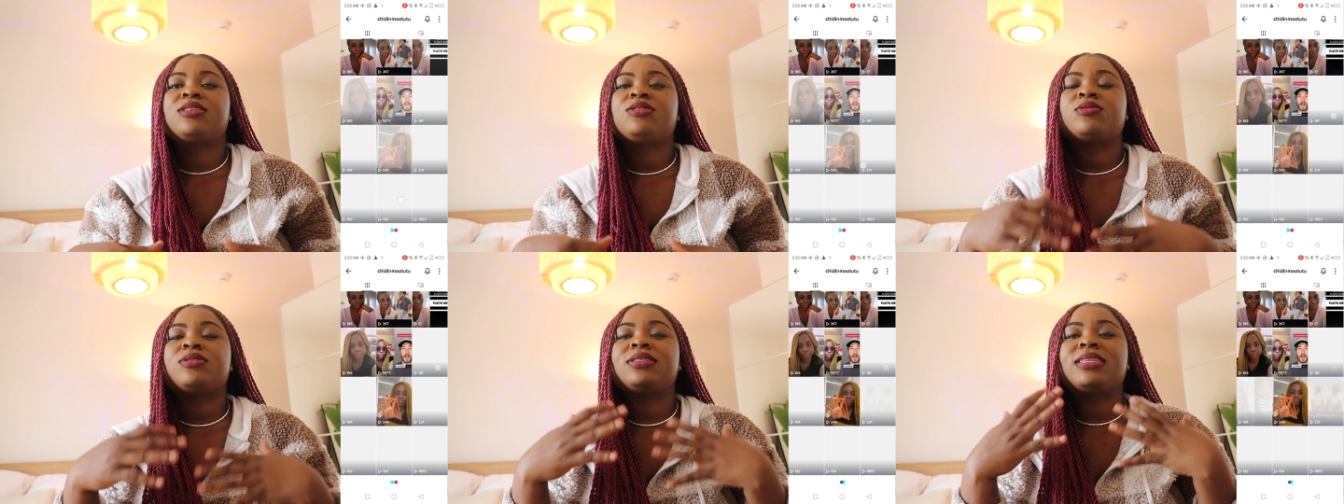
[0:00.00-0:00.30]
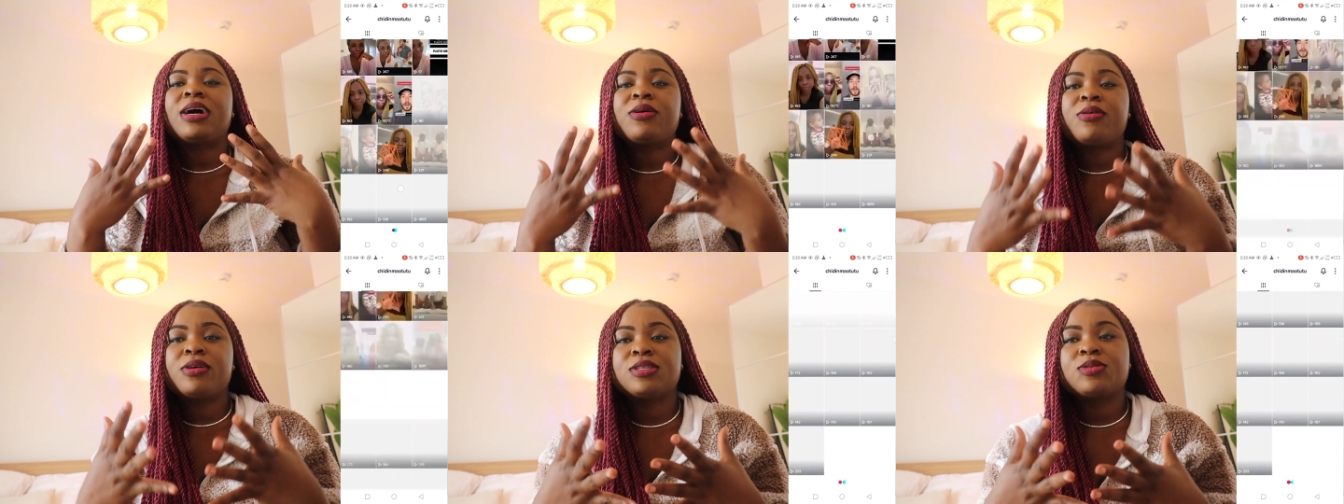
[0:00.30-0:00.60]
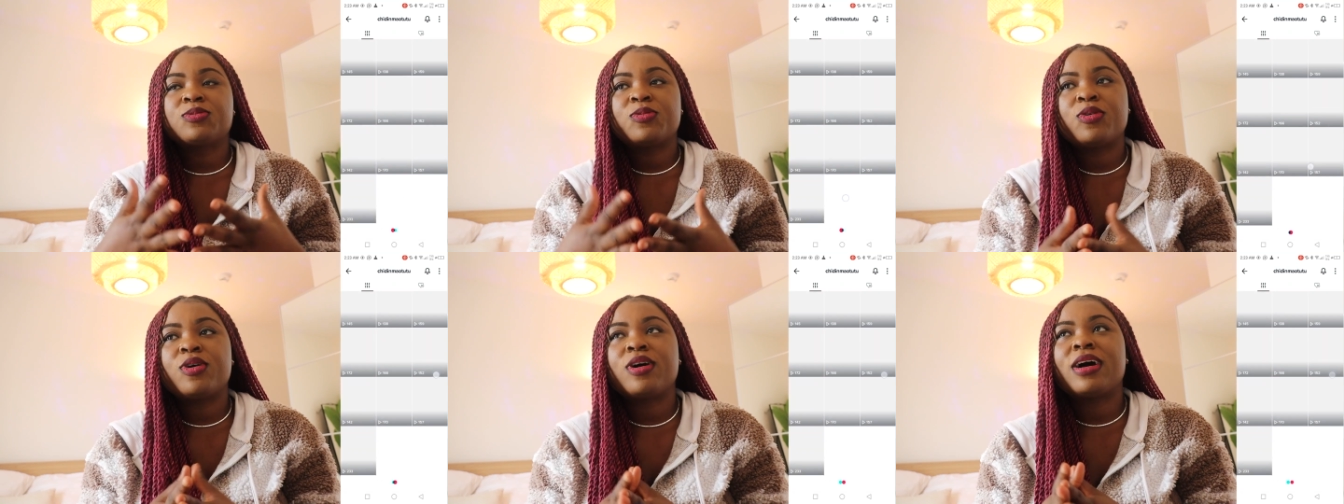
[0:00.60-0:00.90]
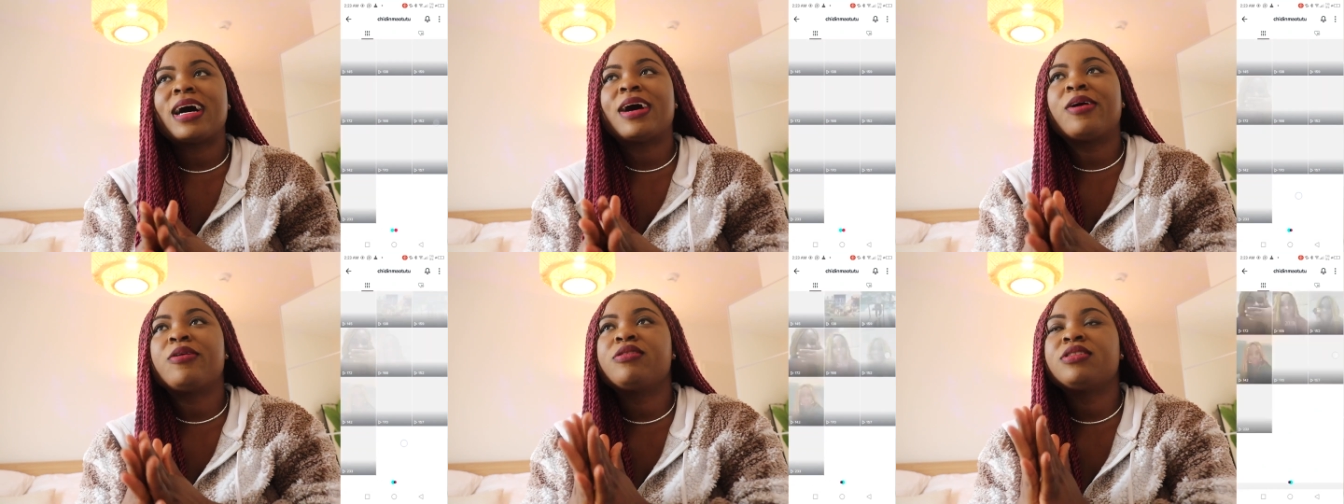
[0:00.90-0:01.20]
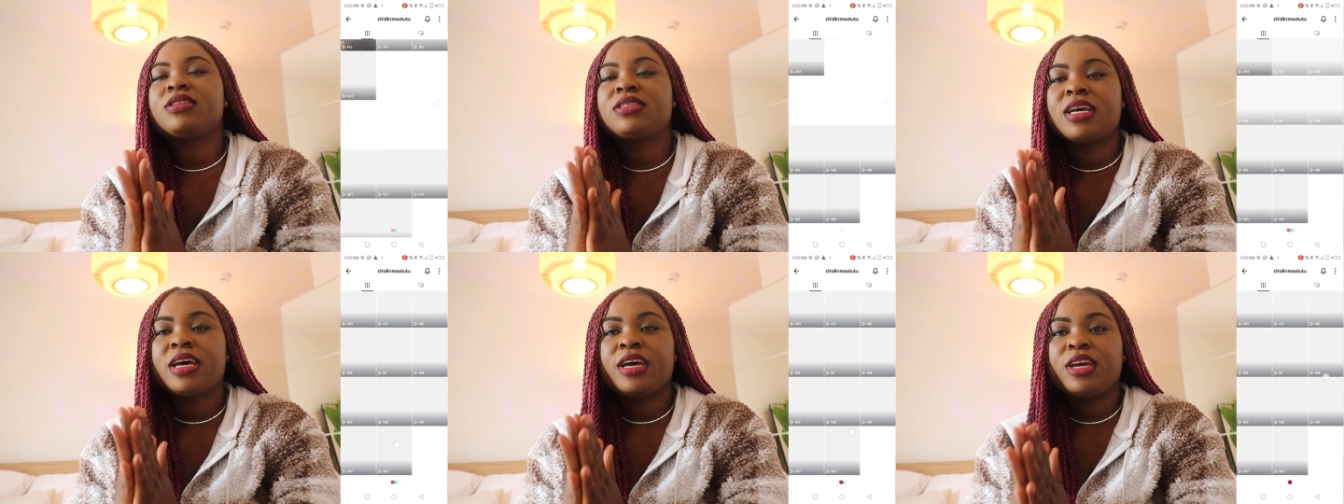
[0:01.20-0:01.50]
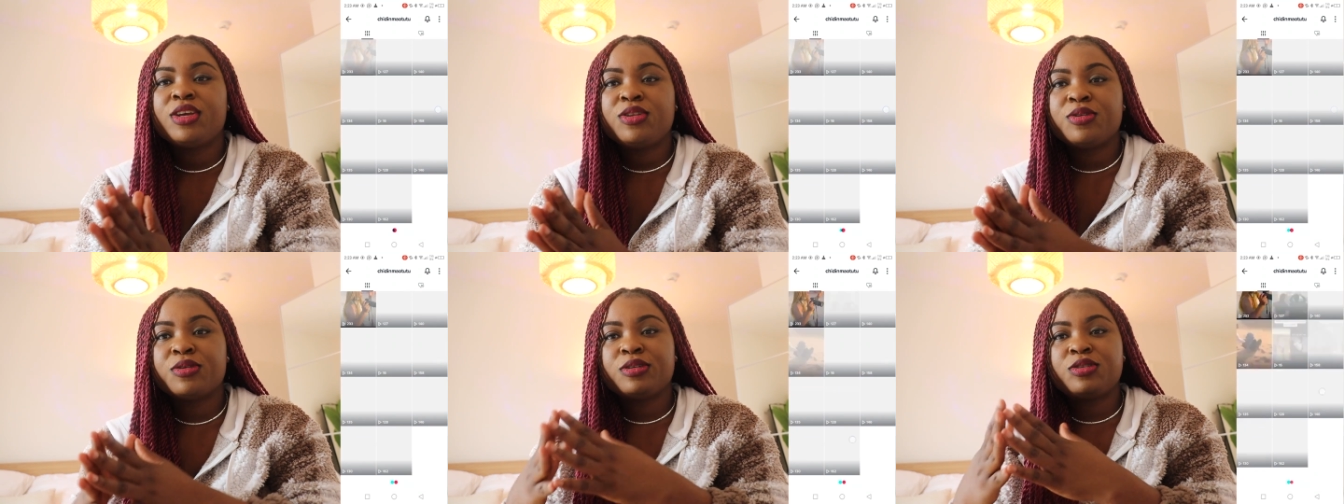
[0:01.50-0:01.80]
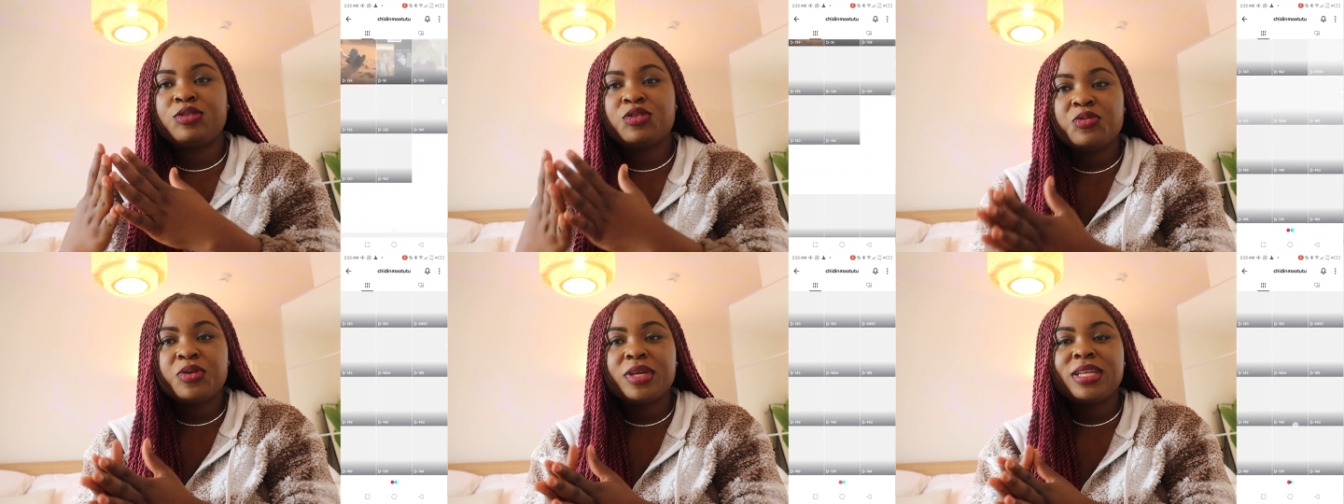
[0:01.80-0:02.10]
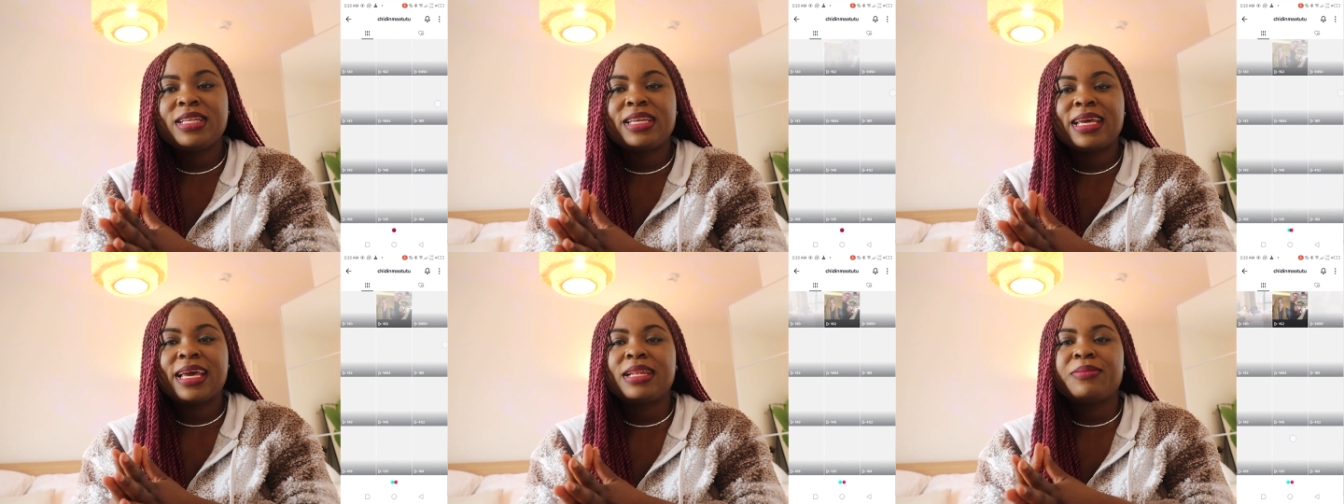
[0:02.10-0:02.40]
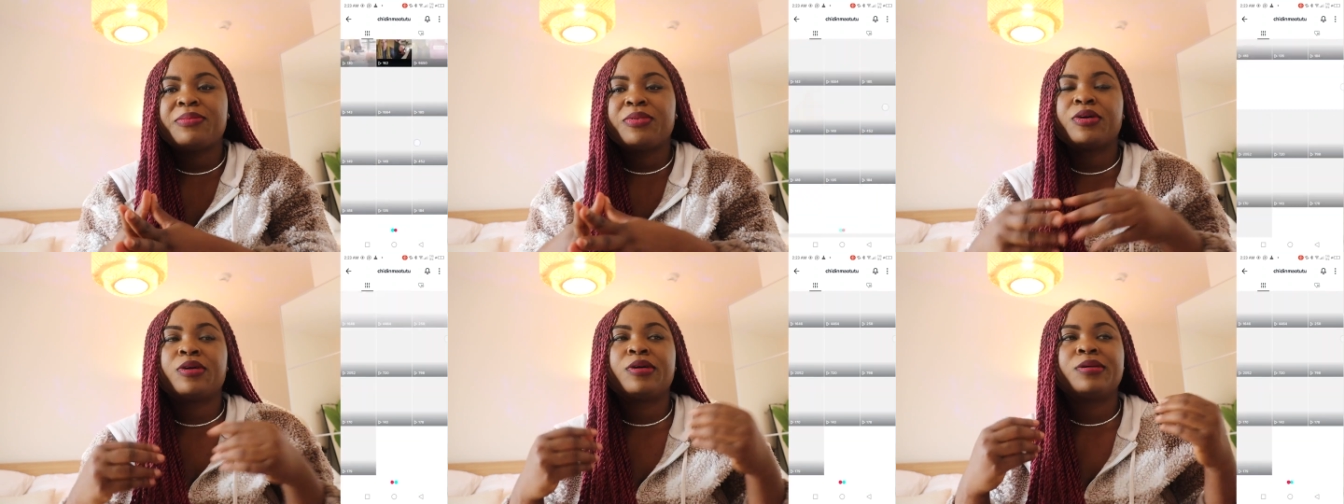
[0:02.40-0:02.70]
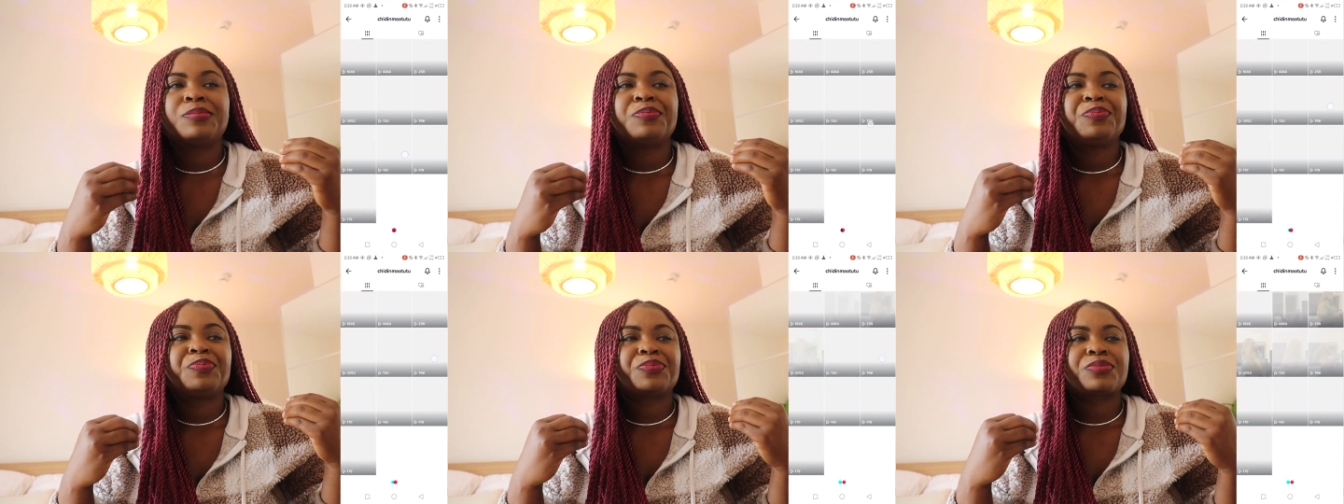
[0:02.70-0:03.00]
So that was what I was, doing then, but